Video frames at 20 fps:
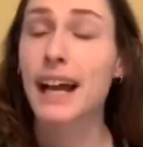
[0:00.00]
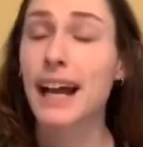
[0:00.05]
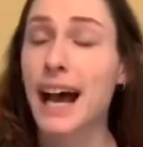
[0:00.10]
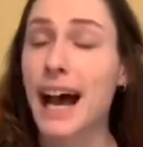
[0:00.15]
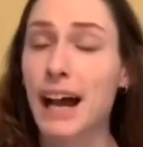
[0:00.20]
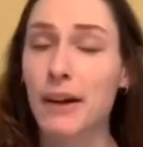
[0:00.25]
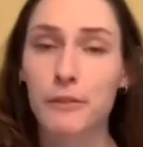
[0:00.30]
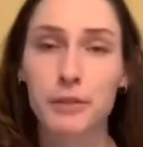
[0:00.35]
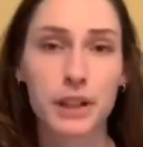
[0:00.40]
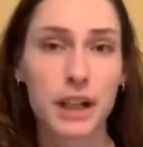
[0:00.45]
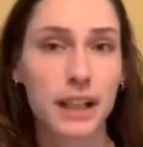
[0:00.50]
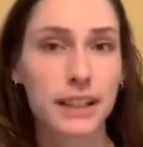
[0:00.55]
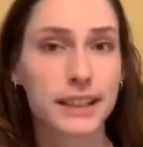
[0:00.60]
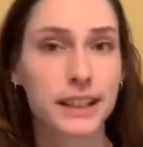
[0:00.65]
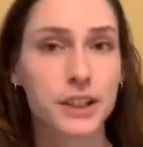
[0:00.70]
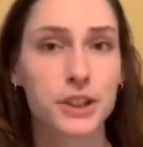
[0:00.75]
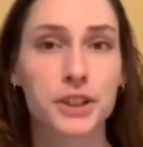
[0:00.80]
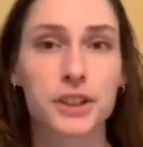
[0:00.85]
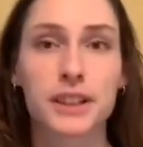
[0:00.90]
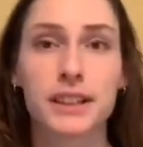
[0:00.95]
Every
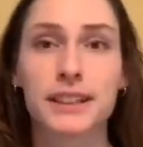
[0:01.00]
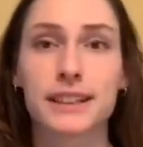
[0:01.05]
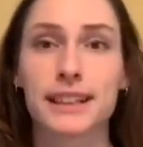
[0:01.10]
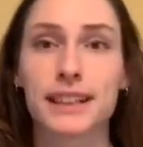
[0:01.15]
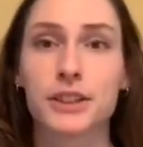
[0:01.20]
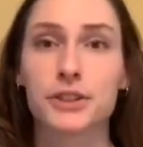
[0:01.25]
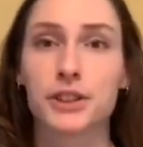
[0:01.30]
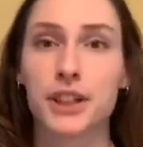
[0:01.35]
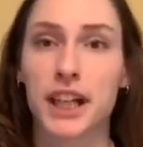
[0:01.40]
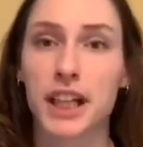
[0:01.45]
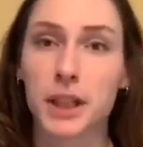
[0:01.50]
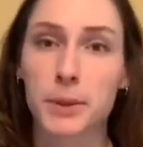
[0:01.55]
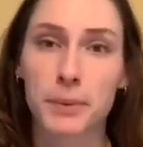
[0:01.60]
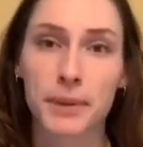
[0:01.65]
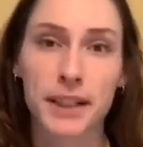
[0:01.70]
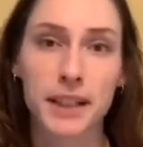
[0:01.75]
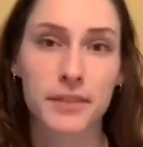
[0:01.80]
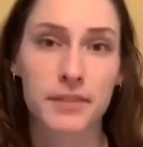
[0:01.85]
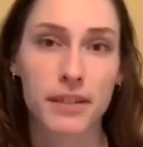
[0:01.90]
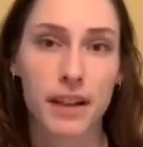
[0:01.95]
audition is in
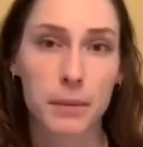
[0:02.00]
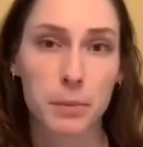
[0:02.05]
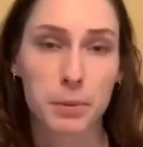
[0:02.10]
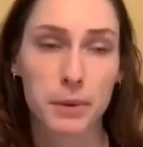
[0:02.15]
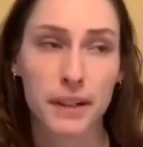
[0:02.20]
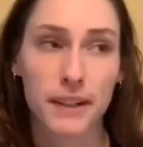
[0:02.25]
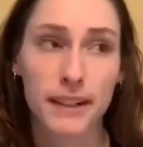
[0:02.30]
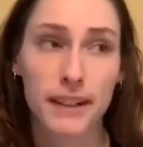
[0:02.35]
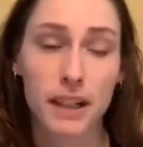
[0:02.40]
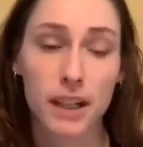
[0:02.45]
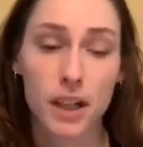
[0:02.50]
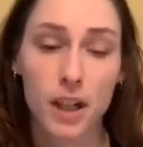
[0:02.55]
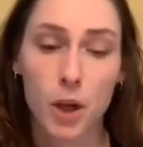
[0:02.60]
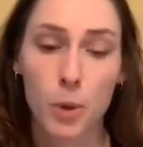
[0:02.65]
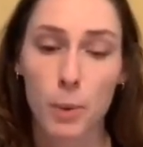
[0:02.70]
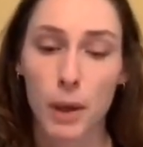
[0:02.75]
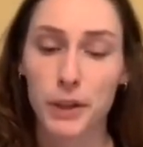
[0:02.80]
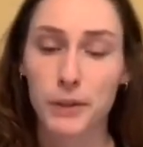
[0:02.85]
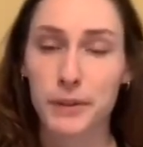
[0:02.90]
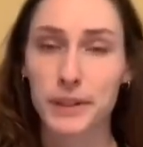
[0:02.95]
January and February,
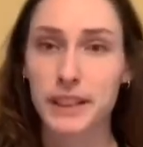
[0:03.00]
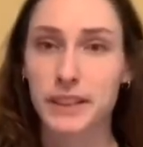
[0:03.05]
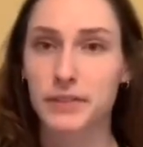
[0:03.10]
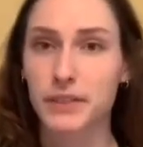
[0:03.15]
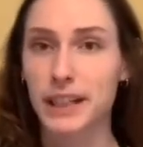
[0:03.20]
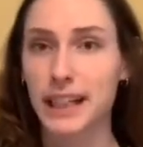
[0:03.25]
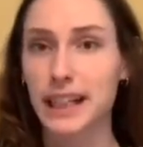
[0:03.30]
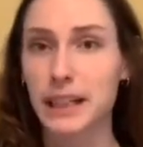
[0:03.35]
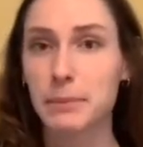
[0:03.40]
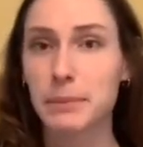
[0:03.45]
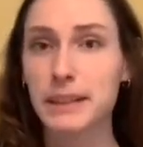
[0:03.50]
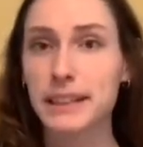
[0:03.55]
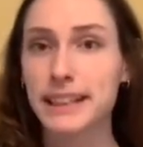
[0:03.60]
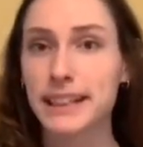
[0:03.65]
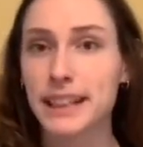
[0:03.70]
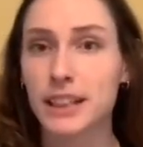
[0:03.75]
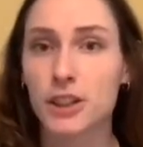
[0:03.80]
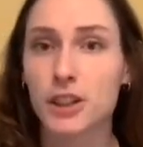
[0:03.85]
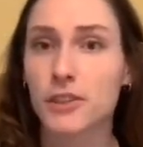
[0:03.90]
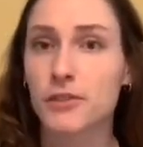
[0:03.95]
whether it's for
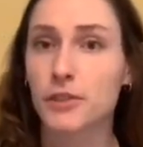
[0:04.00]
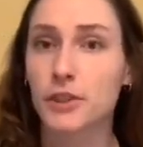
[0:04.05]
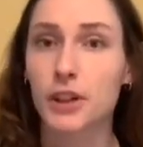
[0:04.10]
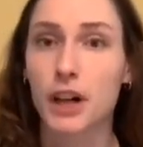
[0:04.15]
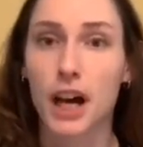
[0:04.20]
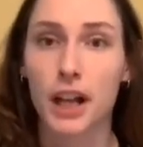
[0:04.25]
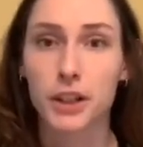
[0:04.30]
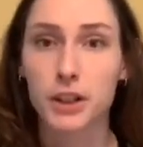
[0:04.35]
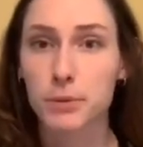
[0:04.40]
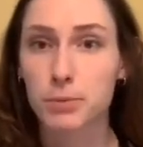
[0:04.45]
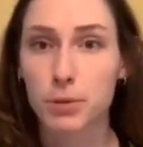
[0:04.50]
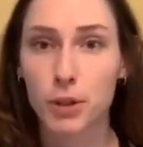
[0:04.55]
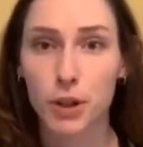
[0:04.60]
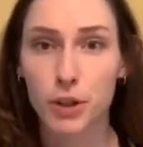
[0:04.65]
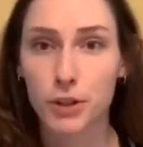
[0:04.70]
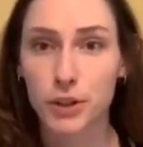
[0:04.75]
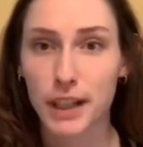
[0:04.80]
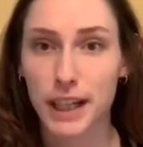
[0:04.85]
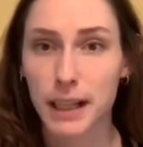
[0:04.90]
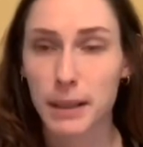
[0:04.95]
ABT or for other
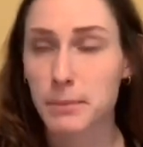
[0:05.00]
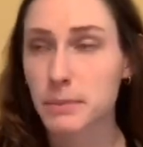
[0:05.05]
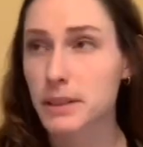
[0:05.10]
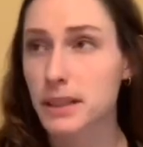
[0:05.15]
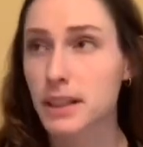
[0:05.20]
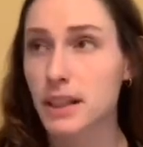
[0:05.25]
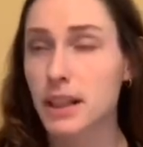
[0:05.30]
programs.